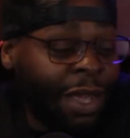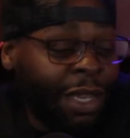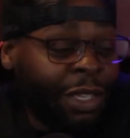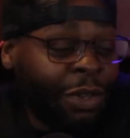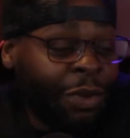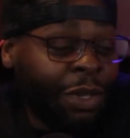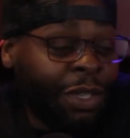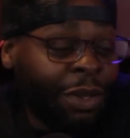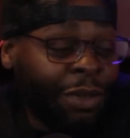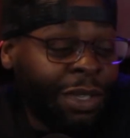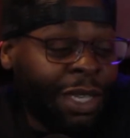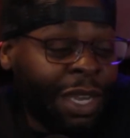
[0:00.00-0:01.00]
So it's
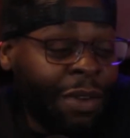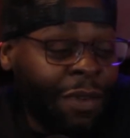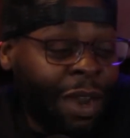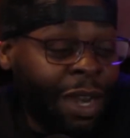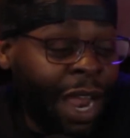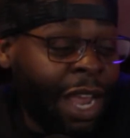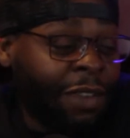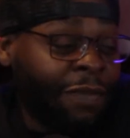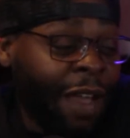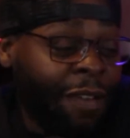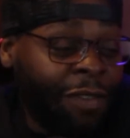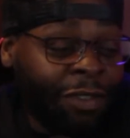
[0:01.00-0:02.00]
on sale right now. It's
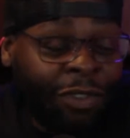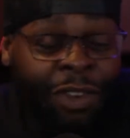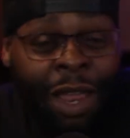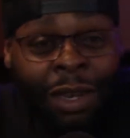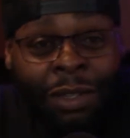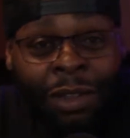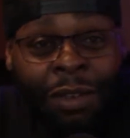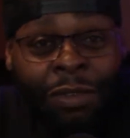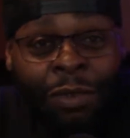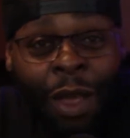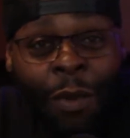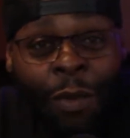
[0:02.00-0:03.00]
$500 off.
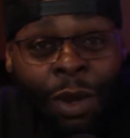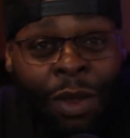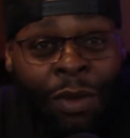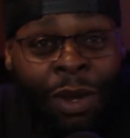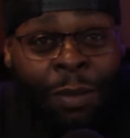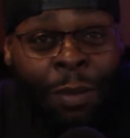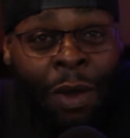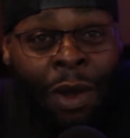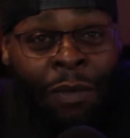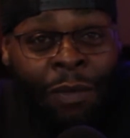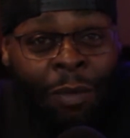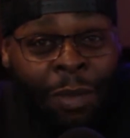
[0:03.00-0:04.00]
So I went on and bought
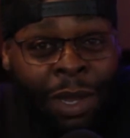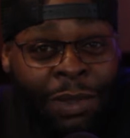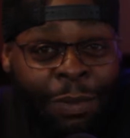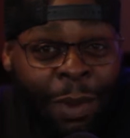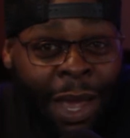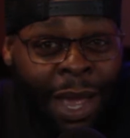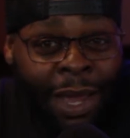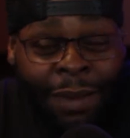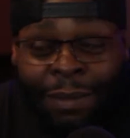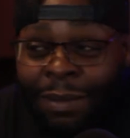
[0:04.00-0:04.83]
it from Best Buy,